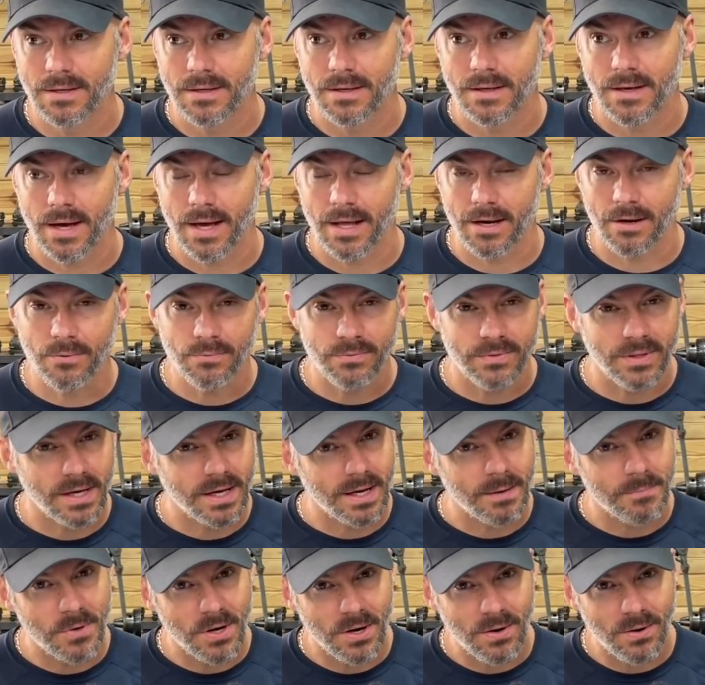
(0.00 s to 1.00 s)
I don't think
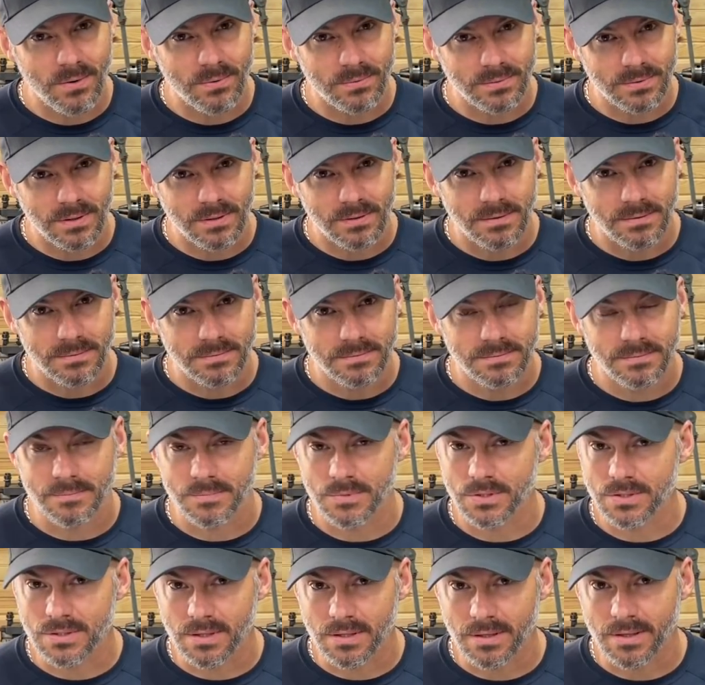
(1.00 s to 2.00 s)
I'm wrong, though. I'm
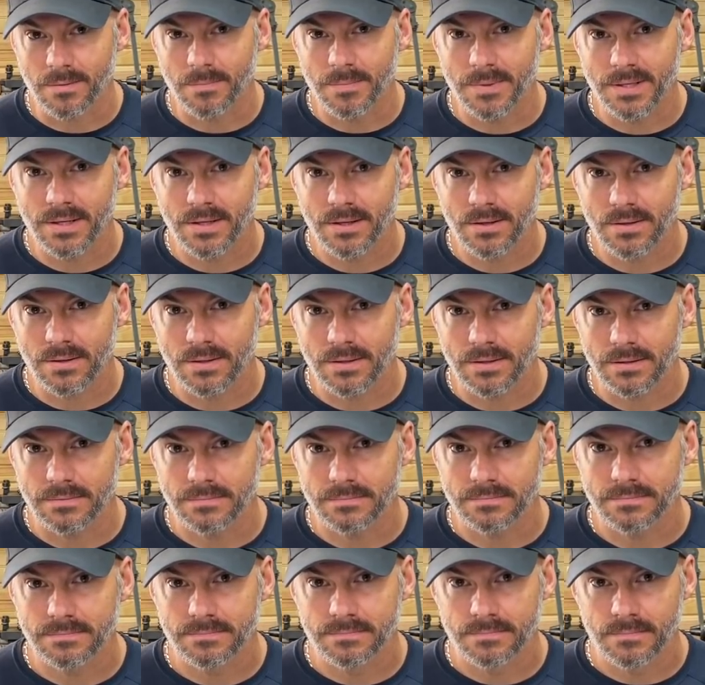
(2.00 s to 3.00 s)
just a little bit early.
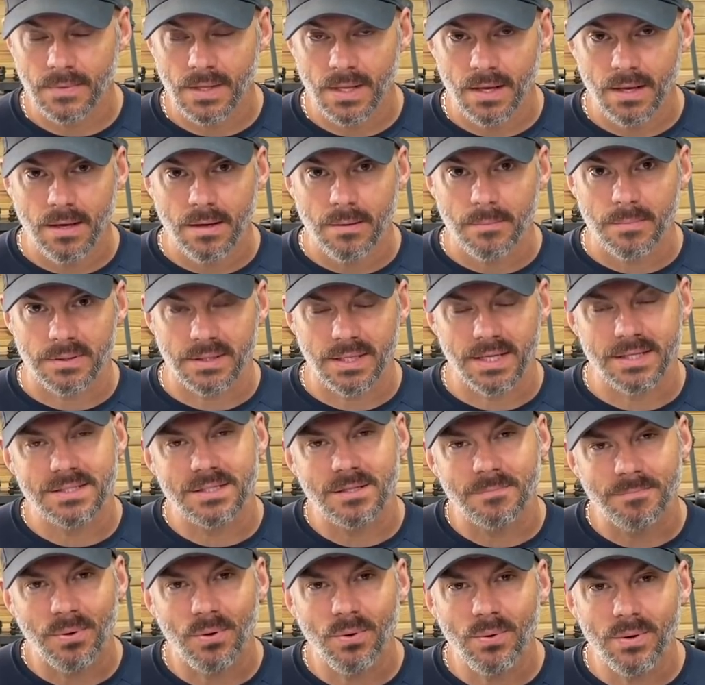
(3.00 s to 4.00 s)
But that's the
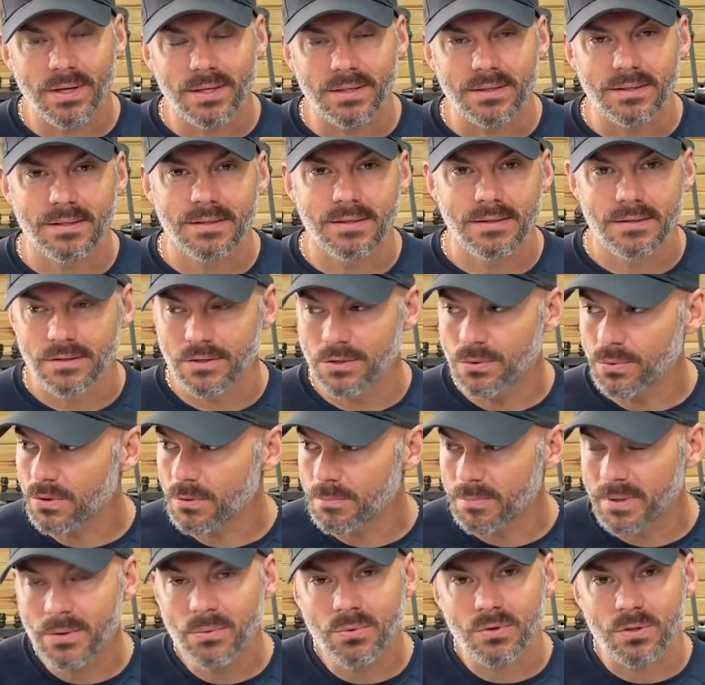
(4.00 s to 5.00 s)
point. You want to
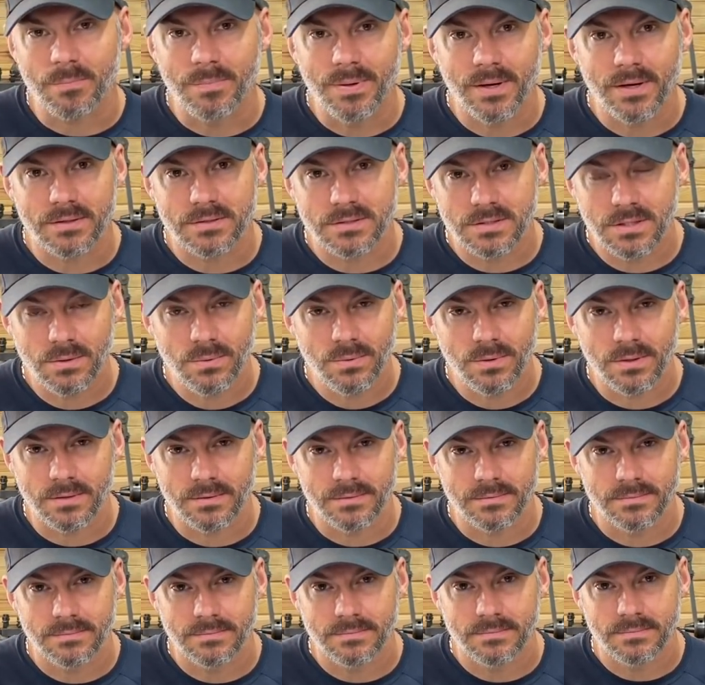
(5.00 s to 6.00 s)
be where the puck's going.
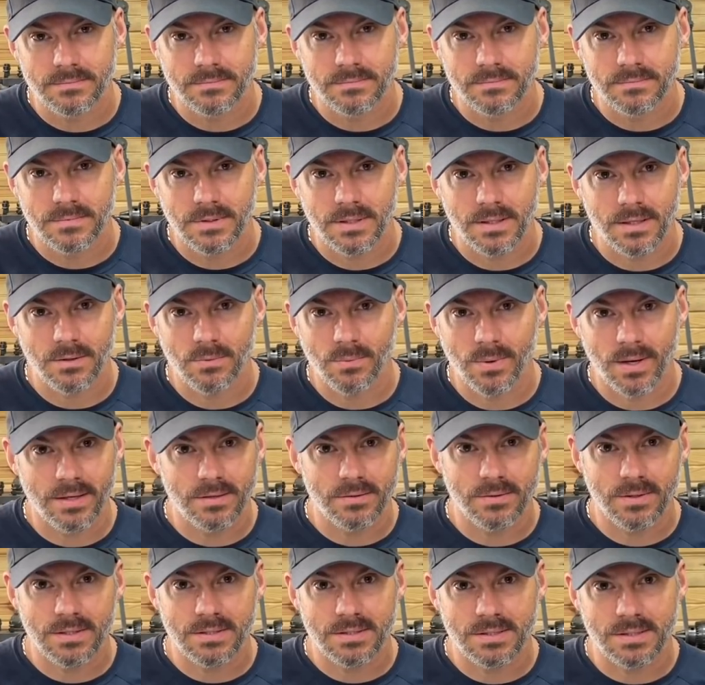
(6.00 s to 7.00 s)
Wayne
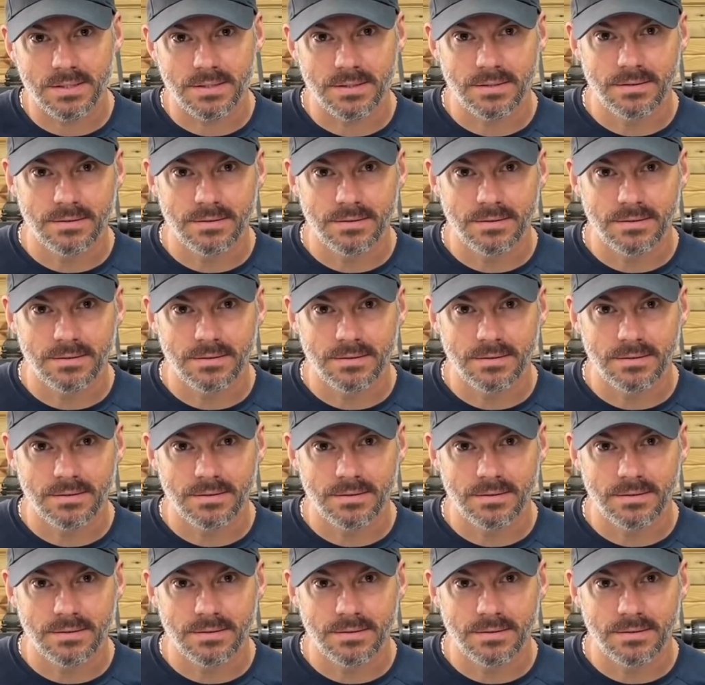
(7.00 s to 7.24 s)
Gretzky.